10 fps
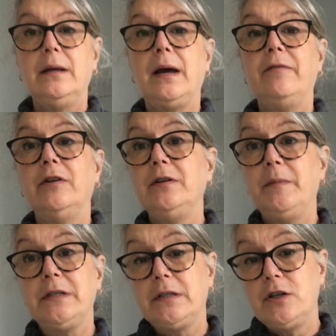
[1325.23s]
I've only
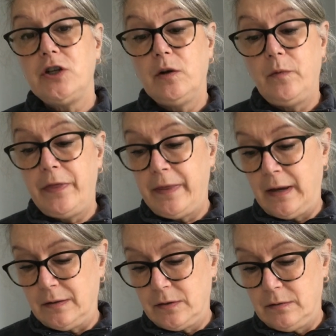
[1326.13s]
been stitching on one
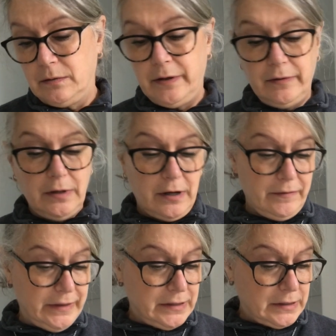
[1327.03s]
thing, so I don't have a lot of
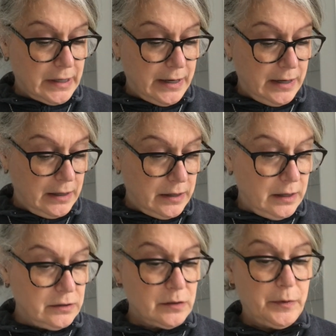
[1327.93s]
exciting
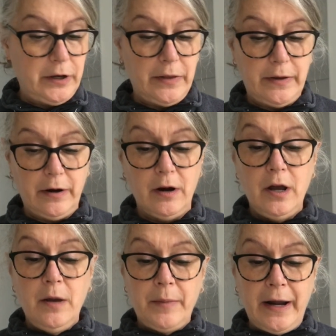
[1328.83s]
things to put in there.
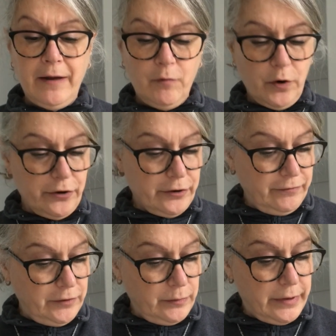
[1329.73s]
But I have ordered a
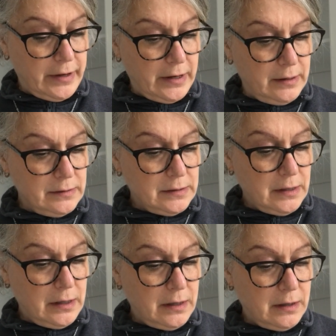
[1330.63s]
few things,
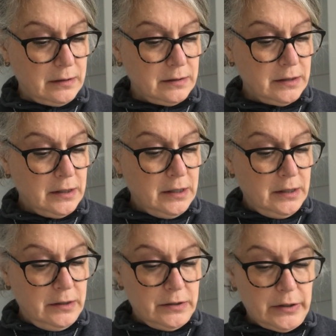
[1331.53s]
and
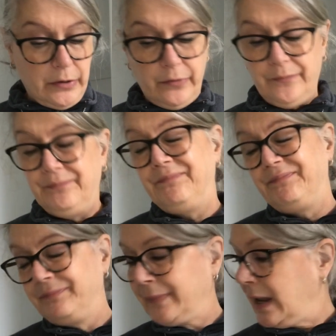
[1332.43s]
so
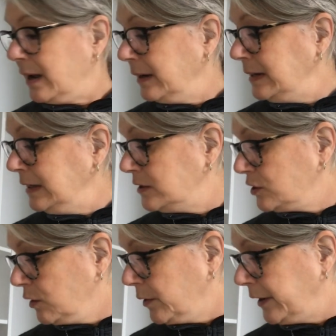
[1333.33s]
I need to
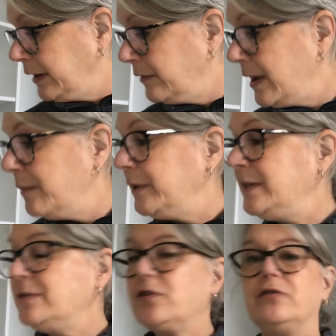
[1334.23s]
start working on that. But
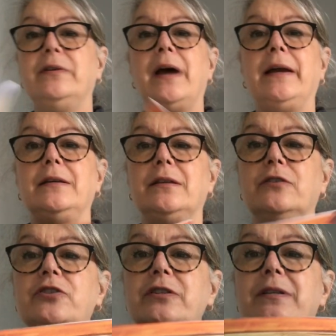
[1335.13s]
these are nice. They're
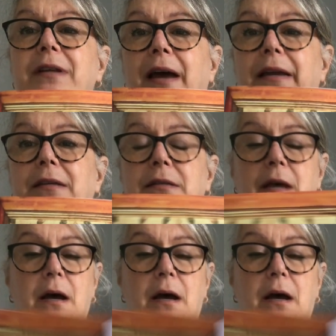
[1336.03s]
just nice.